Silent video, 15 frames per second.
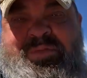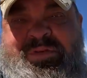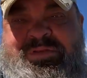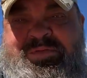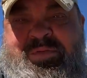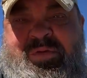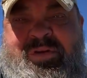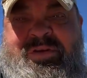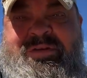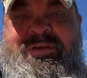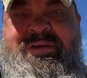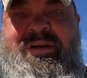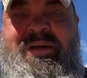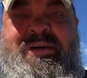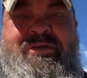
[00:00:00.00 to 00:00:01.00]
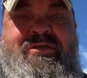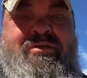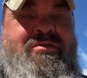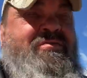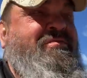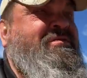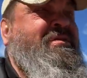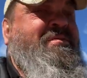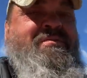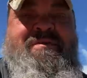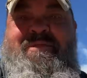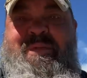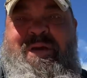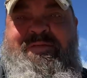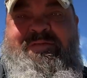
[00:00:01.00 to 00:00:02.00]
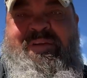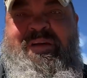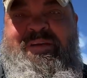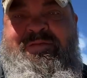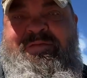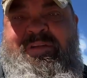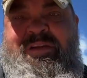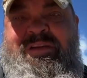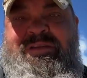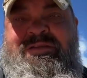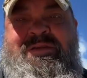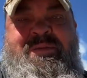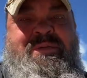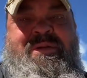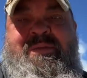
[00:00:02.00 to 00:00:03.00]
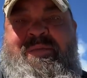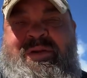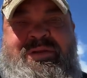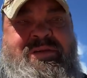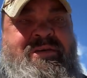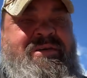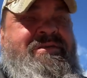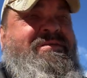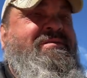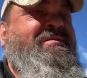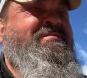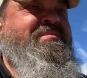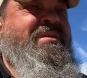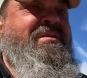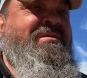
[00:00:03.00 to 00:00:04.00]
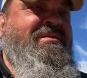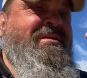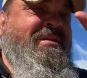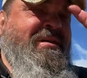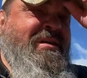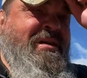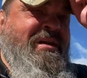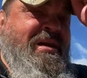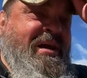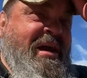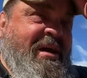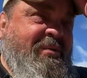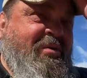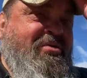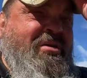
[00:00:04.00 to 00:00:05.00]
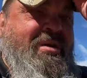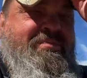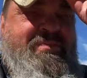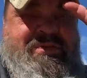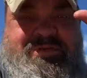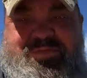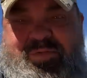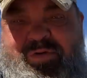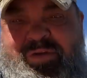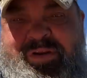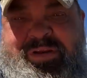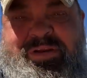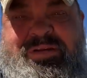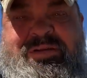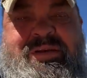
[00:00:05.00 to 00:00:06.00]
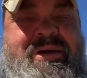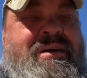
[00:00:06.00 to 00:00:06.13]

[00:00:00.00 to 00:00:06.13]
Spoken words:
this morning, I don't know, some of you might find it funny, some of you might not, but I woke up this morning and,